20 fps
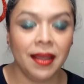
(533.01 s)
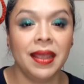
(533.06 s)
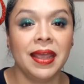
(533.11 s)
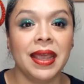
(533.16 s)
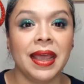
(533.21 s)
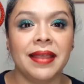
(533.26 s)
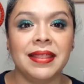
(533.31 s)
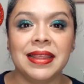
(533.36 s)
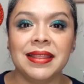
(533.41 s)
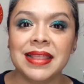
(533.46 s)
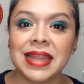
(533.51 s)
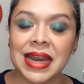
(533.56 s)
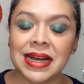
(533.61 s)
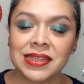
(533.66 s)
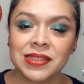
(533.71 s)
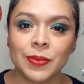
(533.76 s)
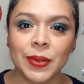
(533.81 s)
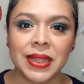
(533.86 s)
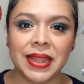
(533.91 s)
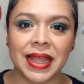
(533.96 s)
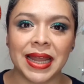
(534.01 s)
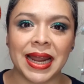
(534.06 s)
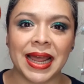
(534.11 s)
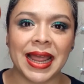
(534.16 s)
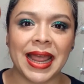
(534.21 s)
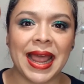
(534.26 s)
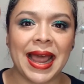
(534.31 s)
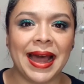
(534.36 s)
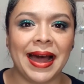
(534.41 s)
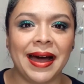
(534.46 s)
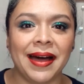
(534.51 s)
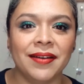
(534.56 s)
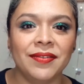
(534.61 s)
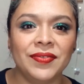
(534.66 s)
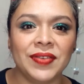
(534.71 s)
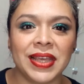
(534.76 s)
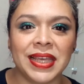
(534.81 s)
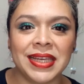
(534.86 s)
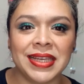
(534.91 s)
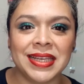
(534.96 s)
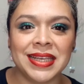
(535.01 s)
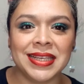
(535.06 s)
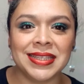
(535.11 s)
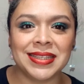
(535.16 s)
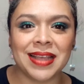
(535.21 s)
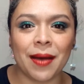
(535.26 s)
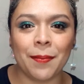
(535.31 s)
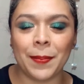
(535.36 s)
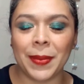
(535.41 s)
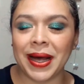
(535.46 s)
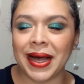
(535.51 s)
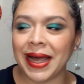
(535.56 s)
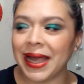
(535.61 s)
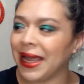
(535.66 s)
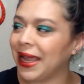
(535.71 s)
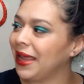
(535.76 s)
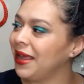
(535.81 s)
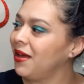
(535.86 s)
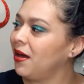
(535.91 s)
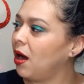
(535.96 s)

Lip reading: And then the next one that I have is my,